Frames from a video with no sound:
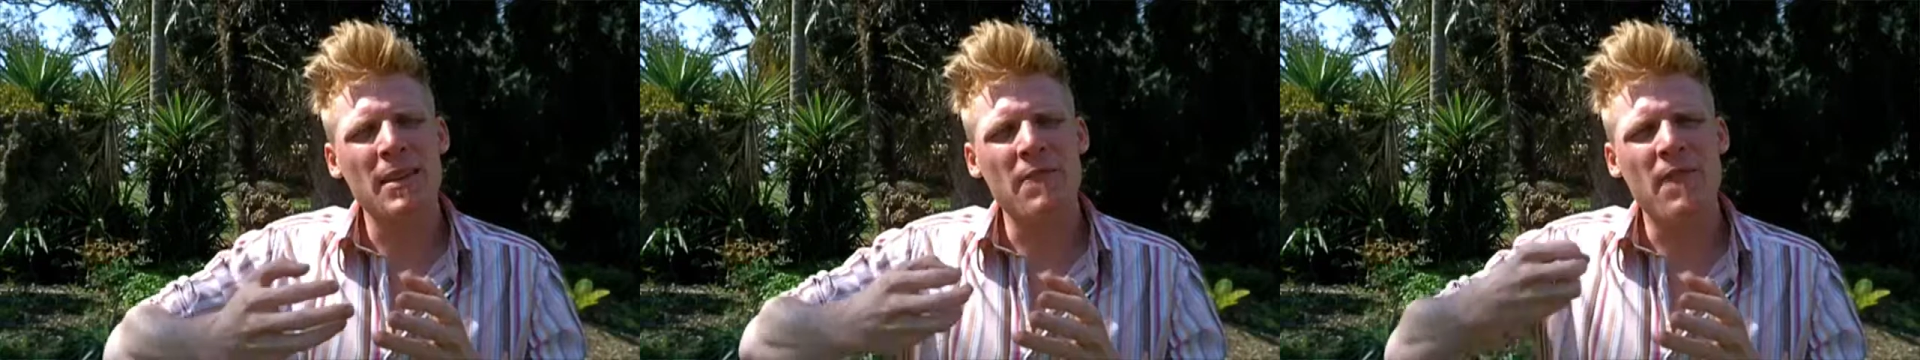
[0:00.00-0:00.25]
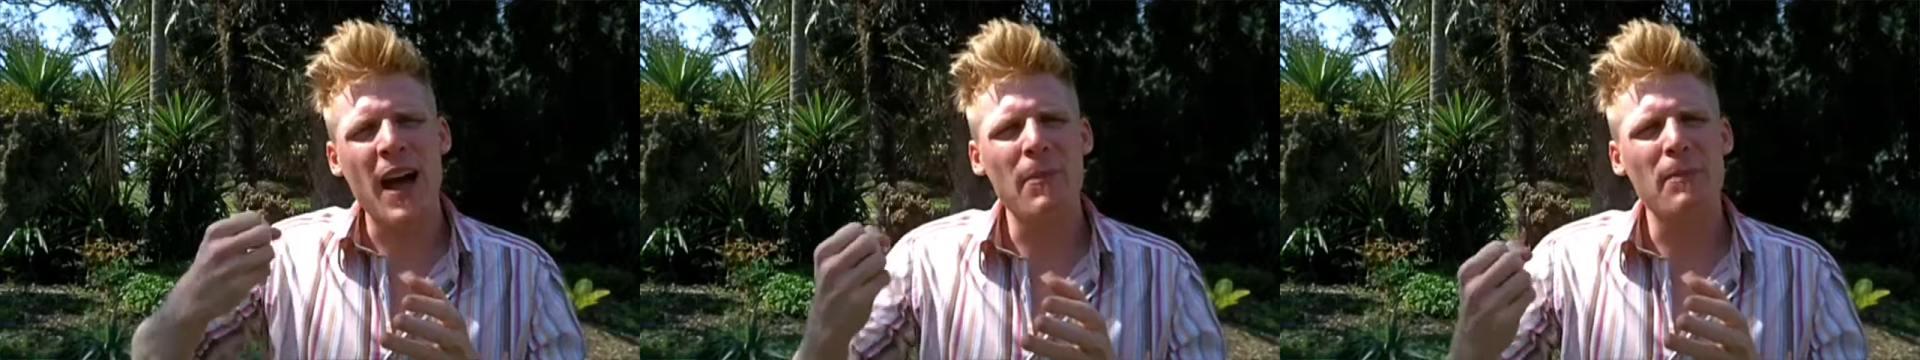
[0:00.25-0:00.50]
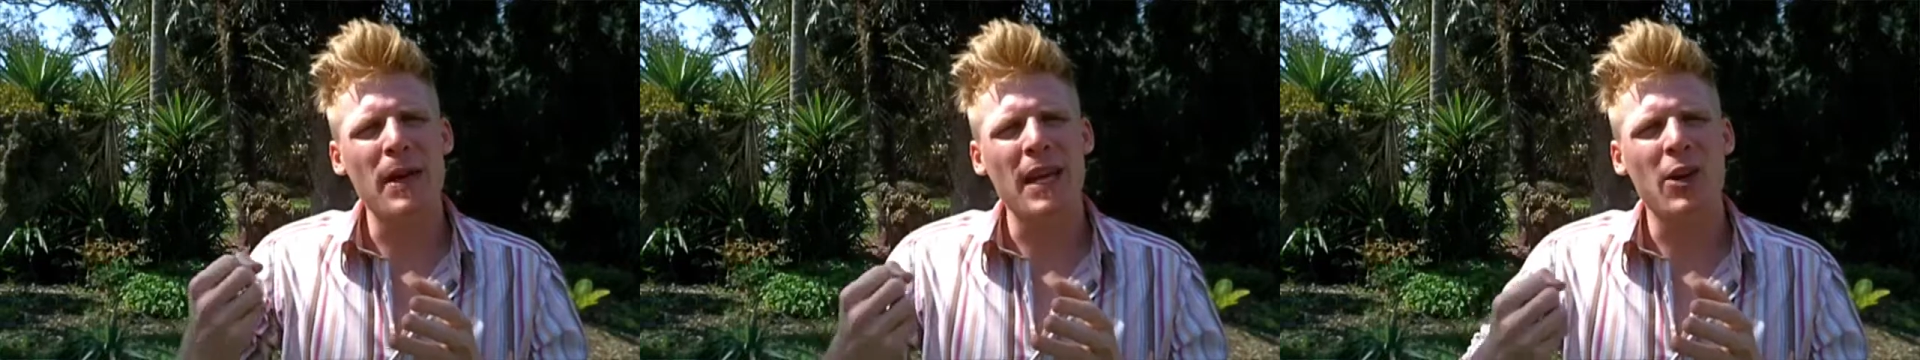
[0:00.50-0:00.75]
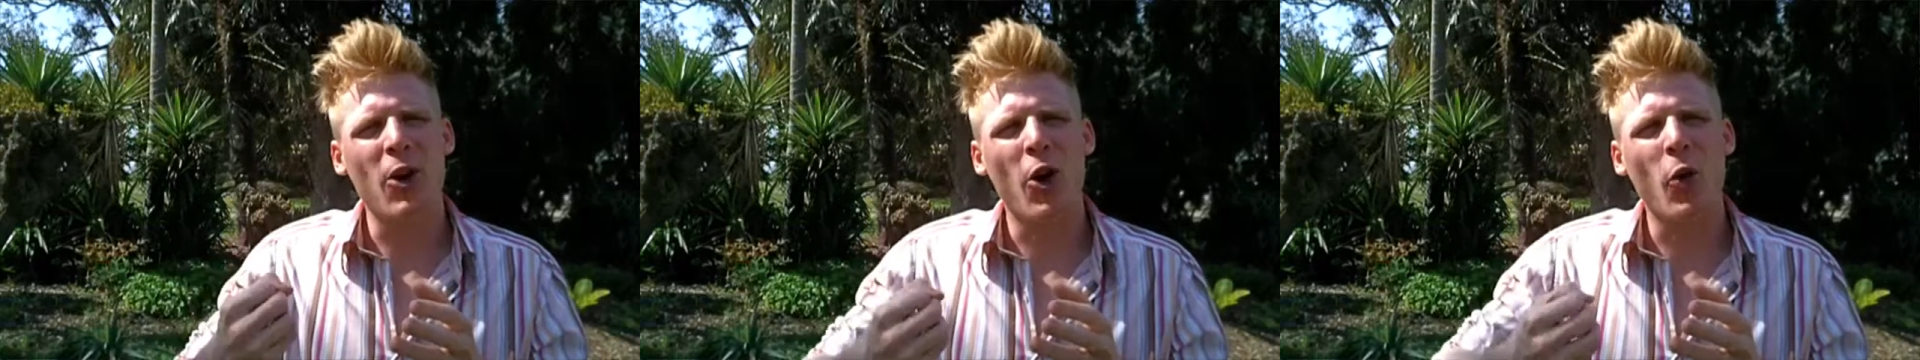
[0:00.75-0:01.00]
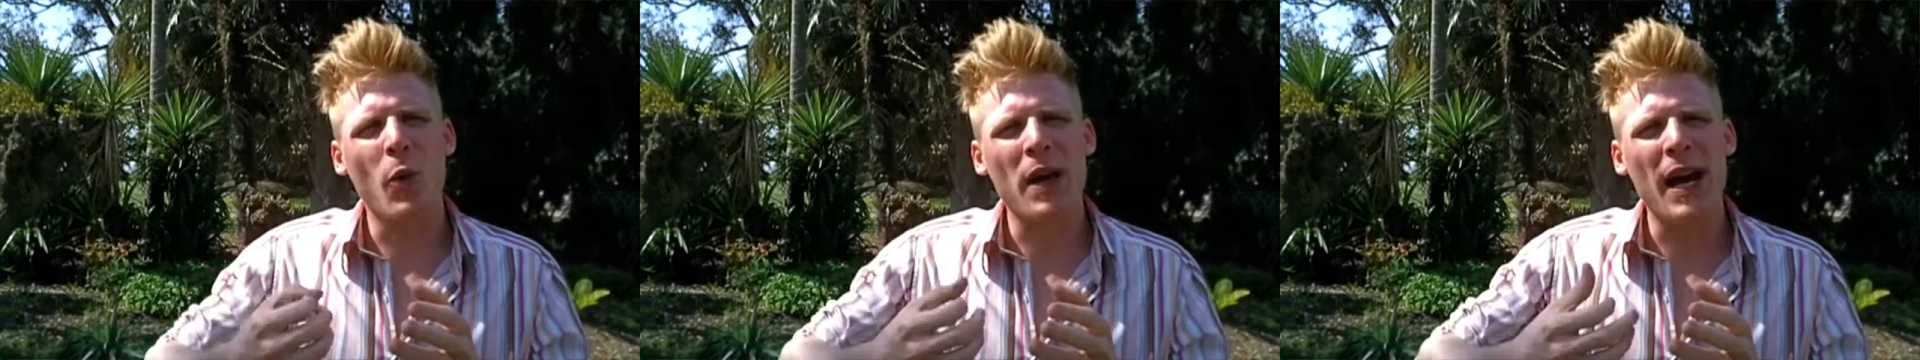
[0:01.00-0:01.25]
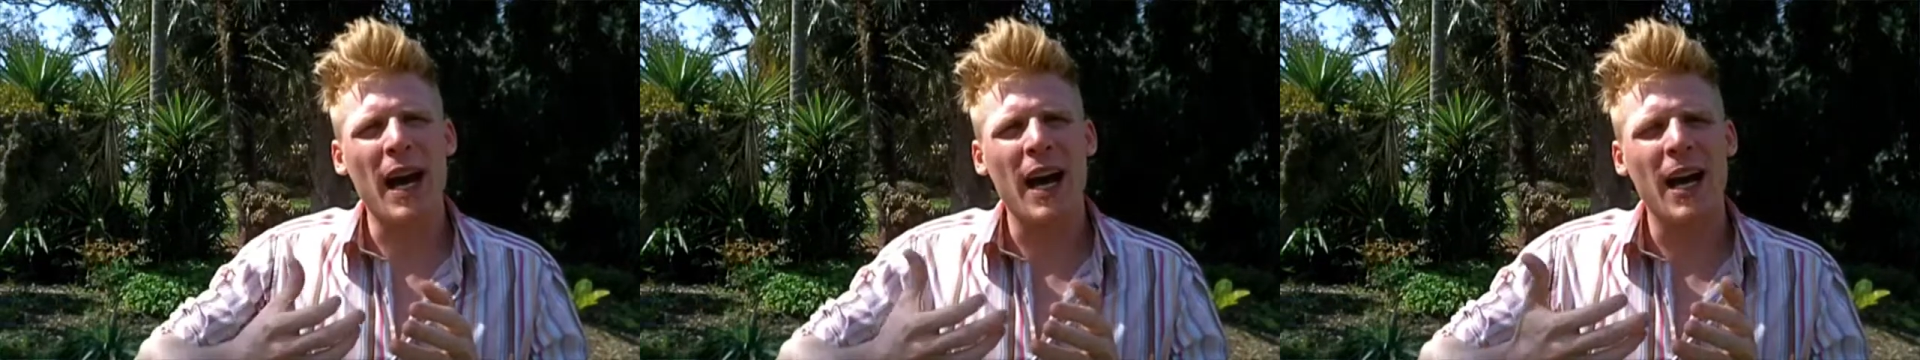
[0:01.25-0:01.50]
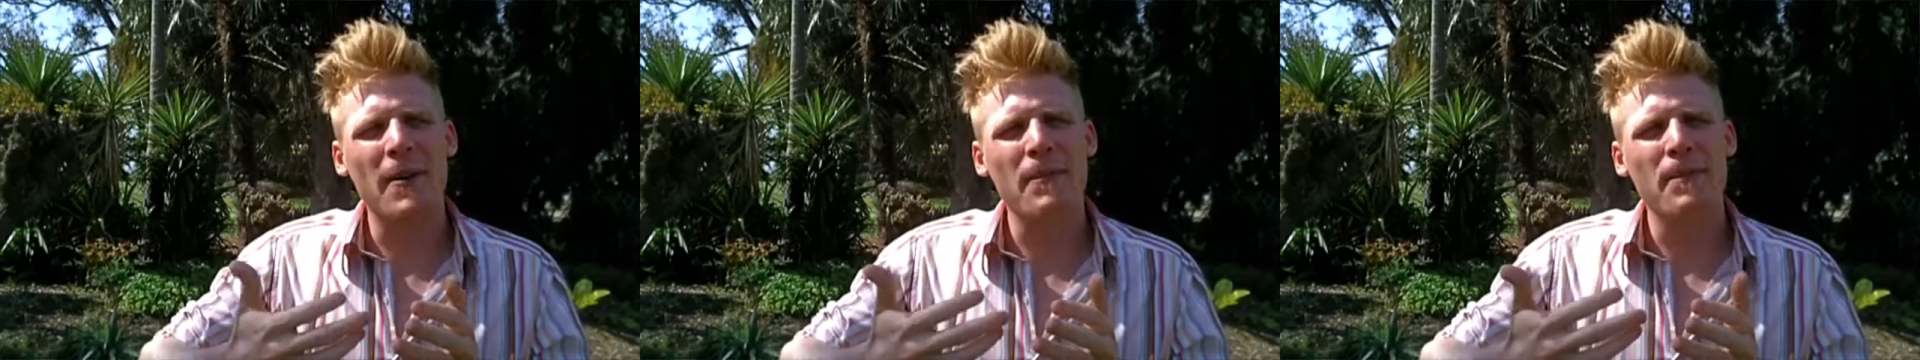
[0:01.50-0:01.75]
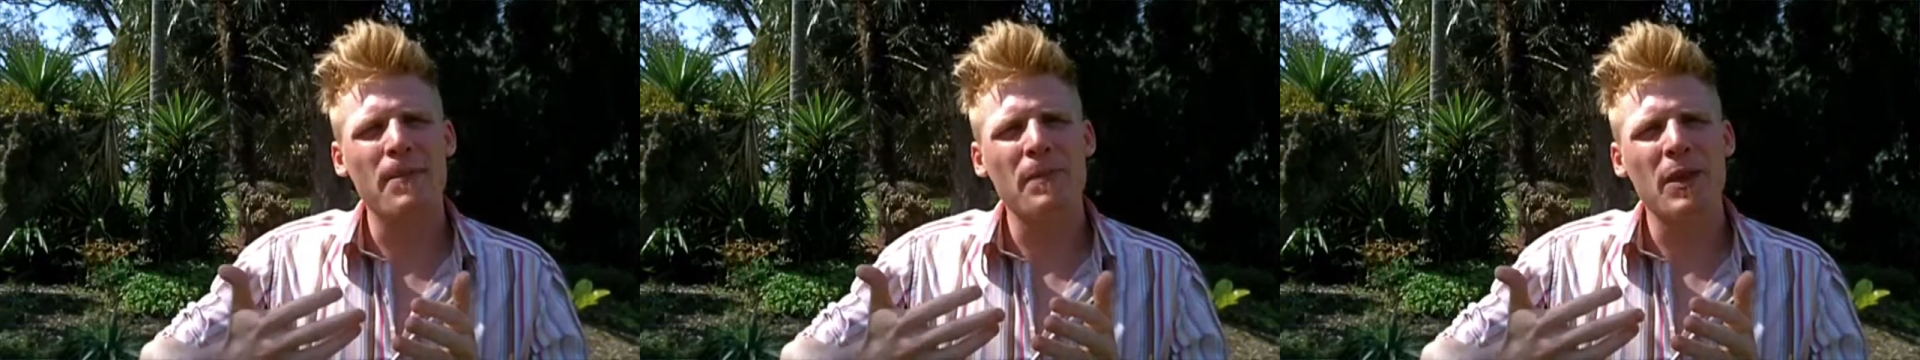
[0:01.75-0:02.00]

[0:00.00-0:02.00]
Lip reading: developing, or we are